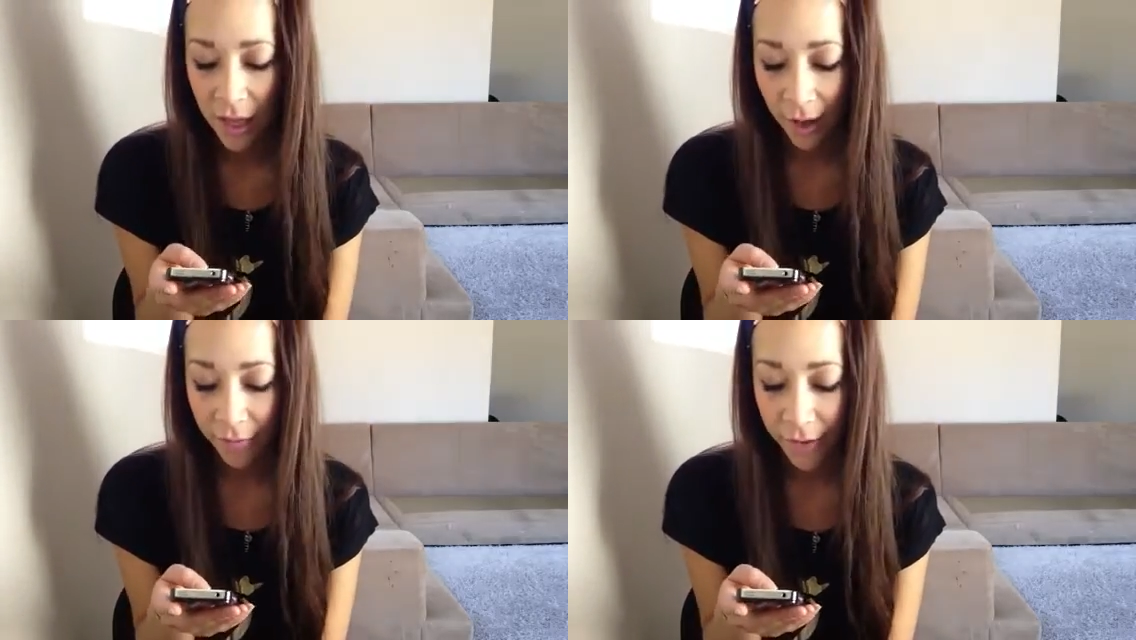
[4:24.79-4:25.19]

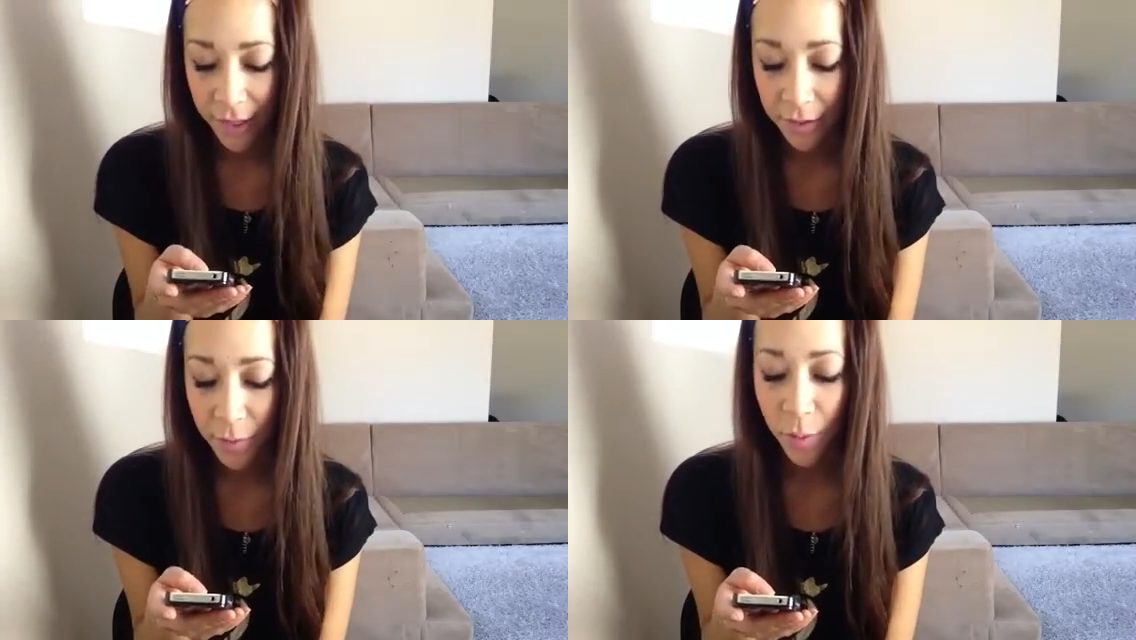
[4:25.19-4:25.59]
I
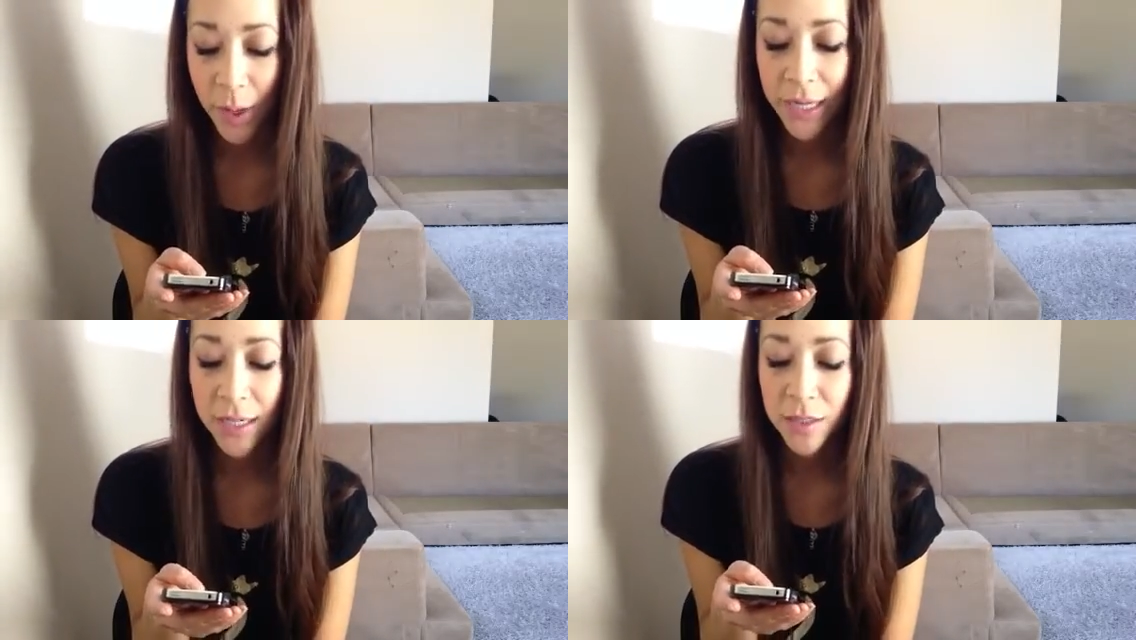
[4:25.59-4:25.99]
find him
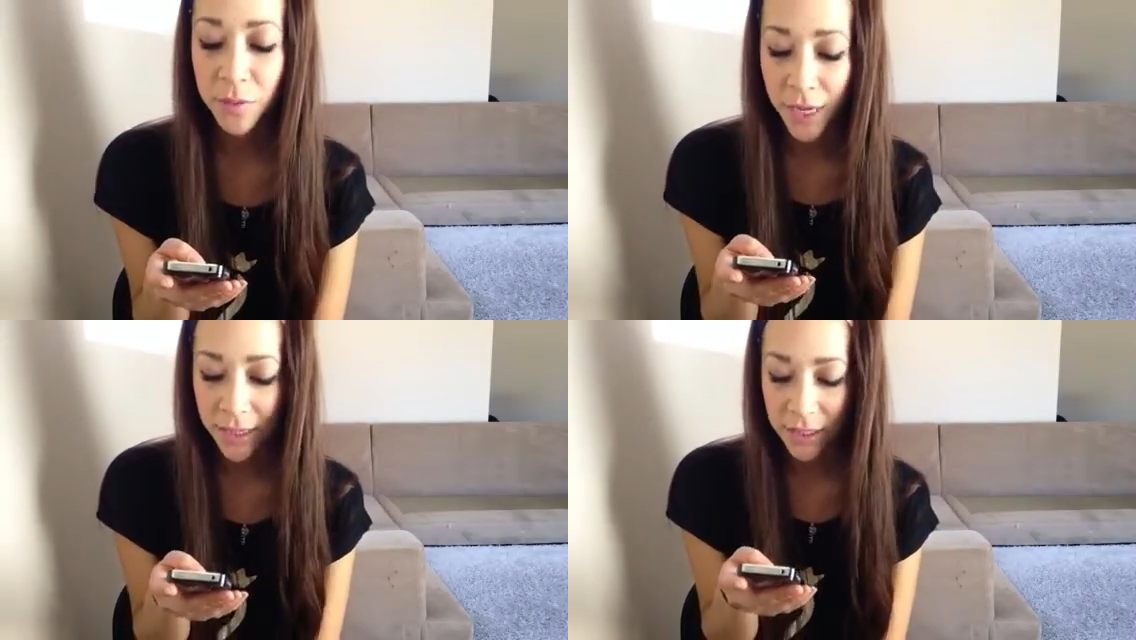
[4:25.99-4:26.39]
quite
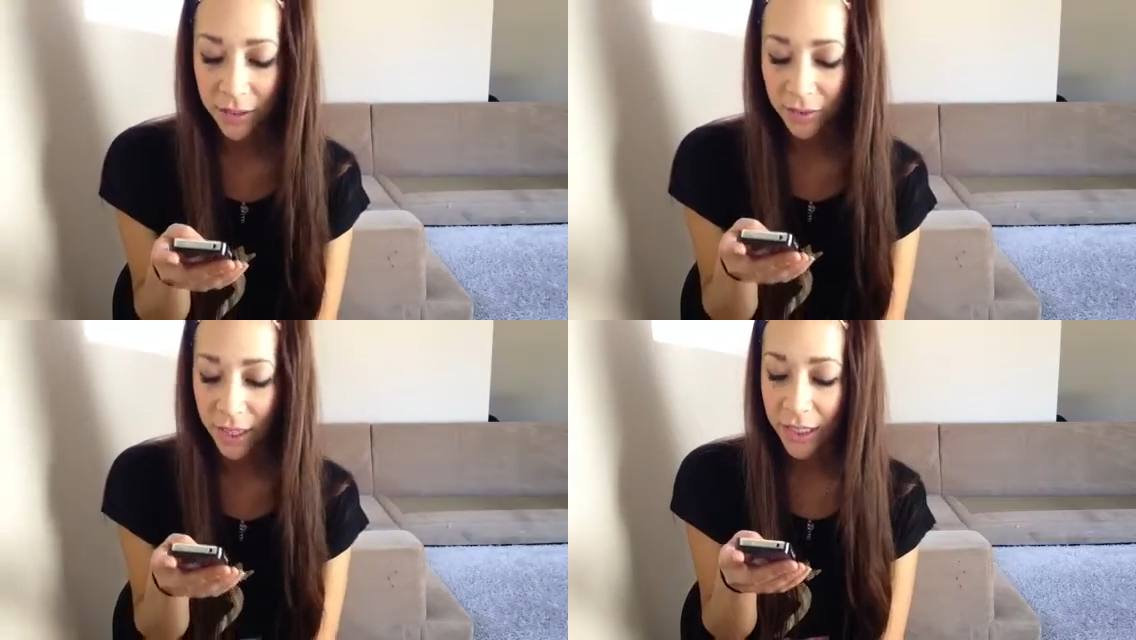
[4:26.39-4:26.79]

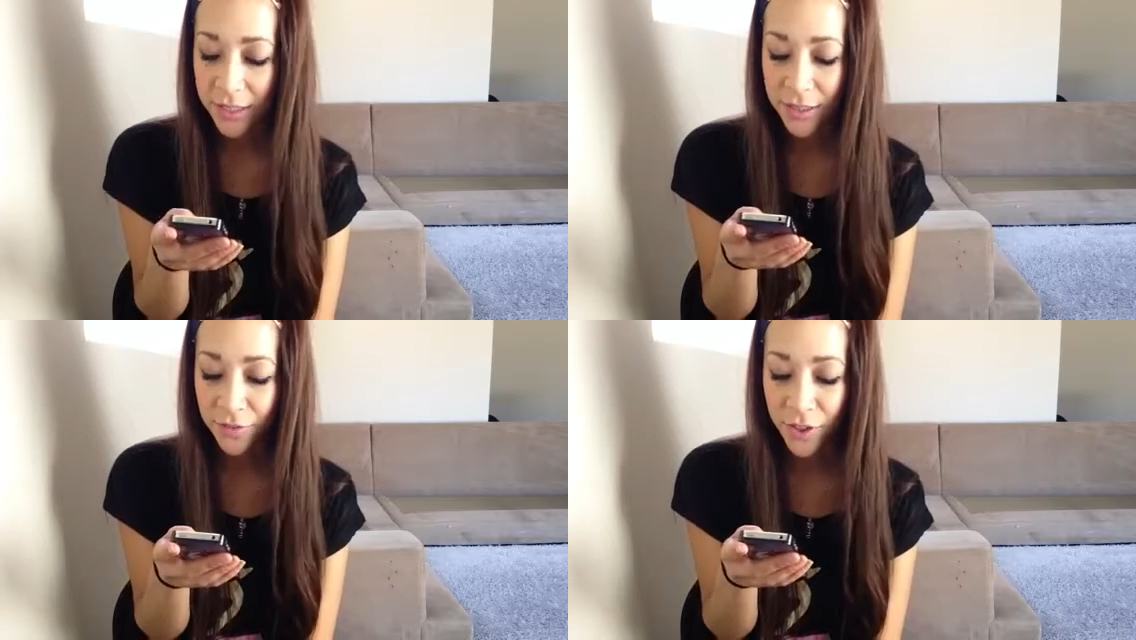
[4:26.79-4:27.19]
attractive and
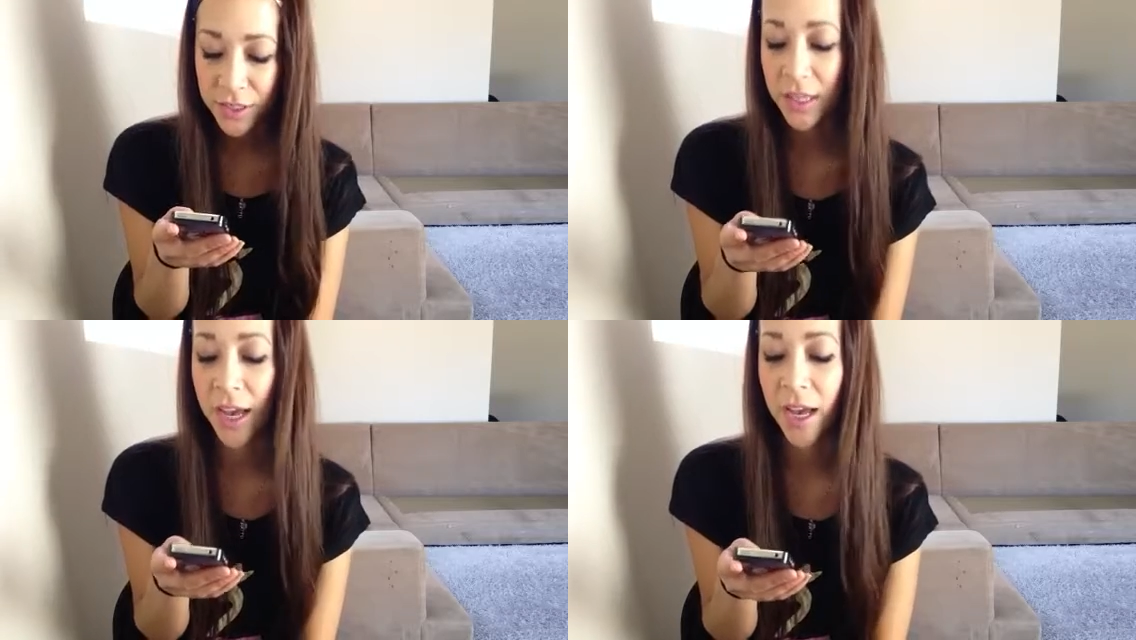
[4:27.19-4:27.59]
he's the
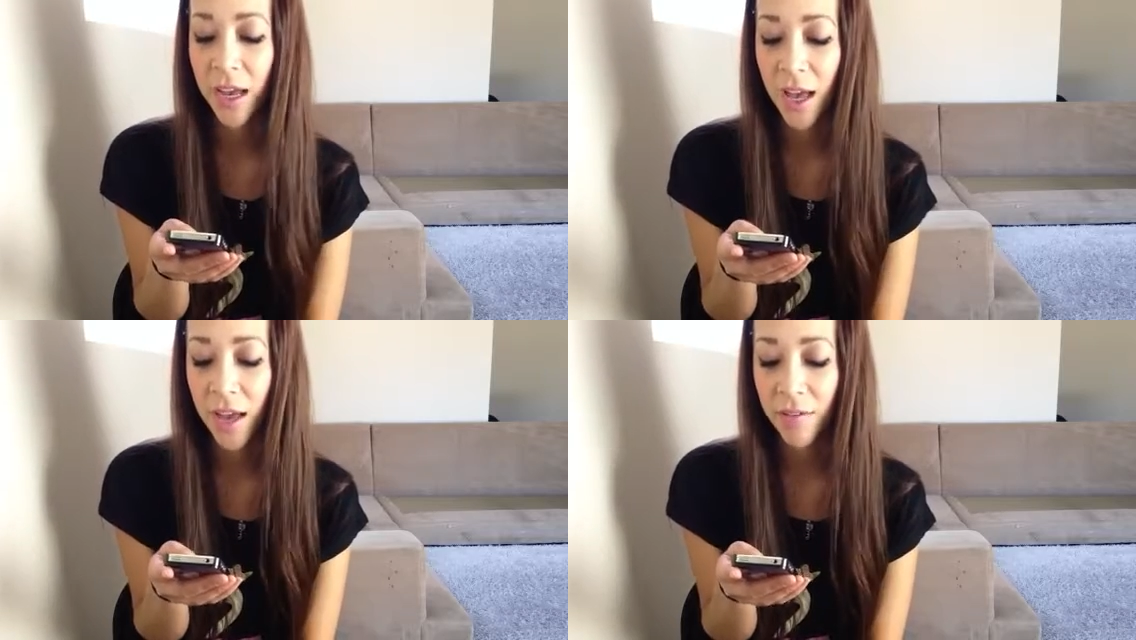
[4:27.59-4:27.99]
first guy
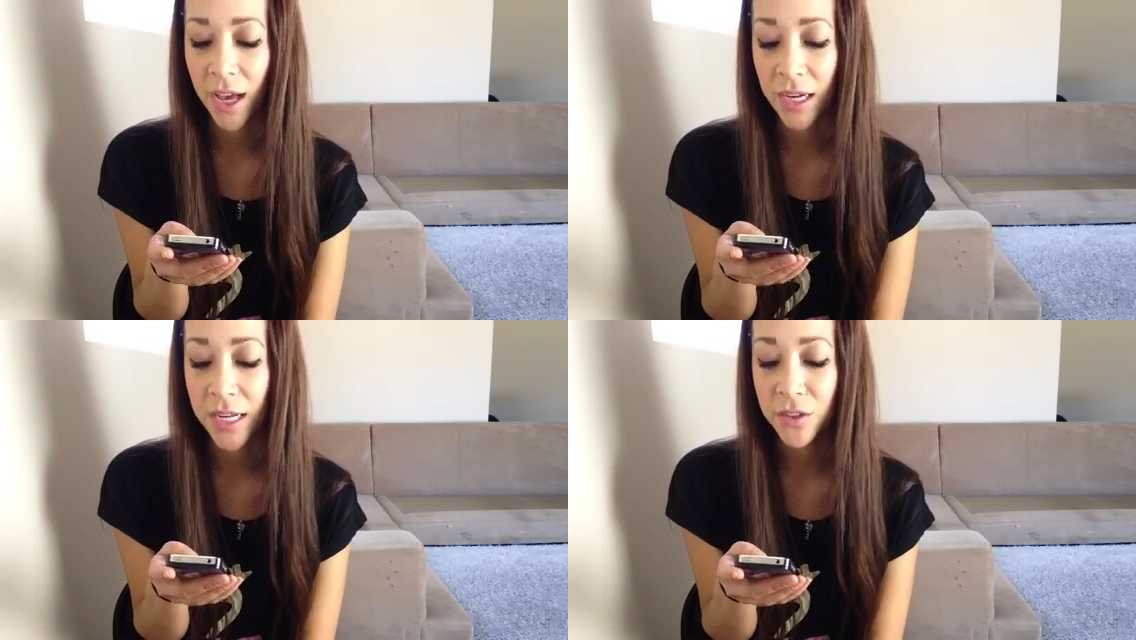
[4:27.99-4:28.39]
I've
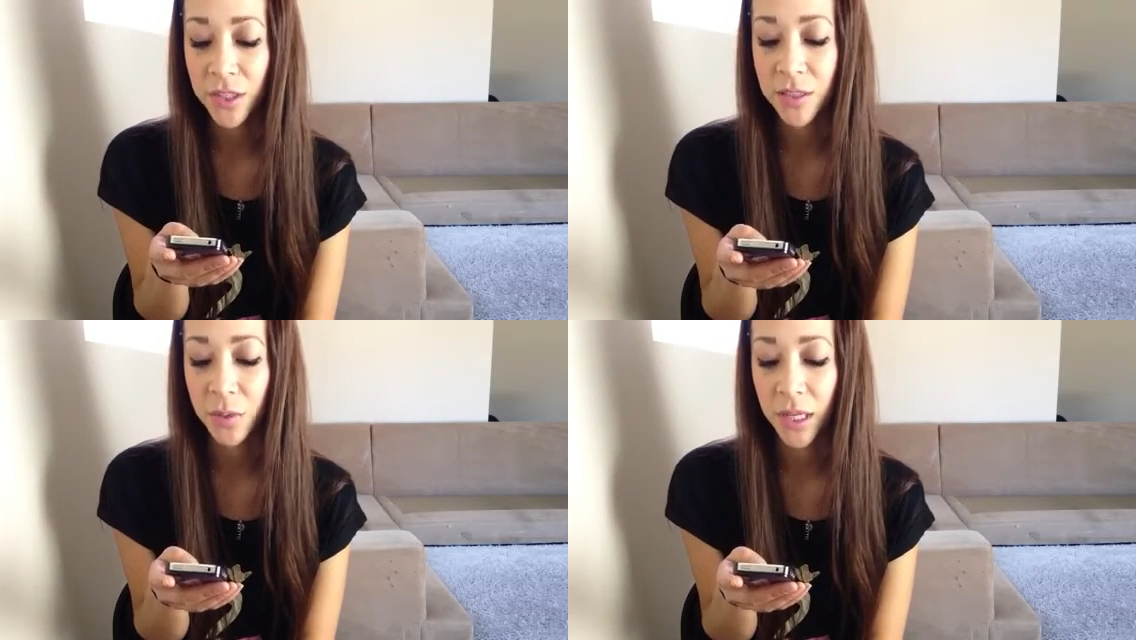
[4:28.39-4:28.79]
had
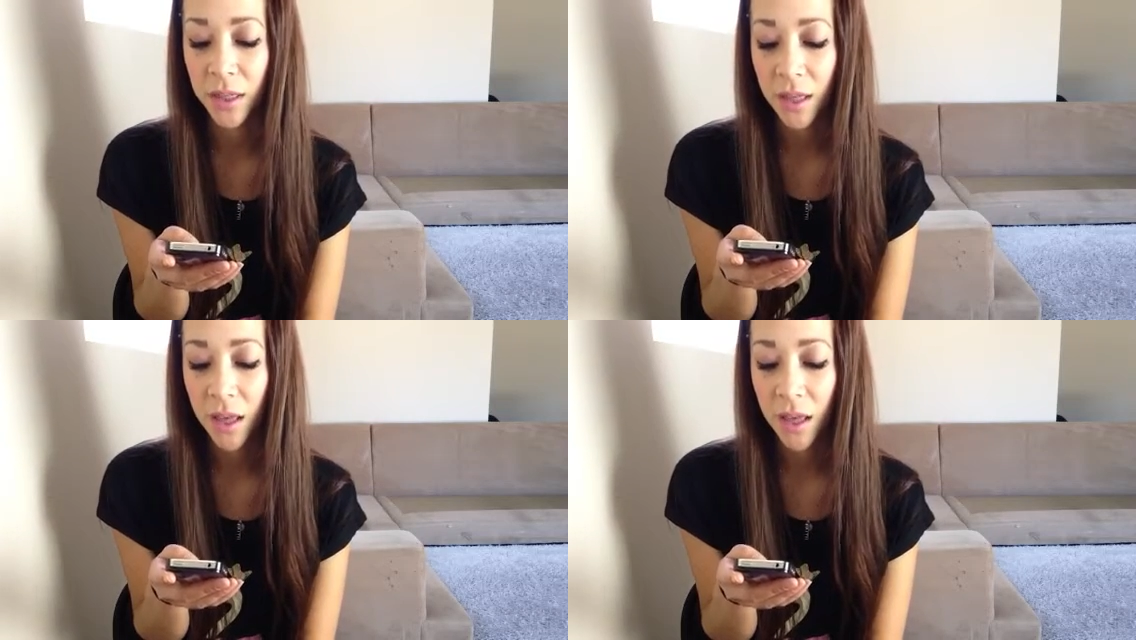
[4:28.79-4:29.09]
interest with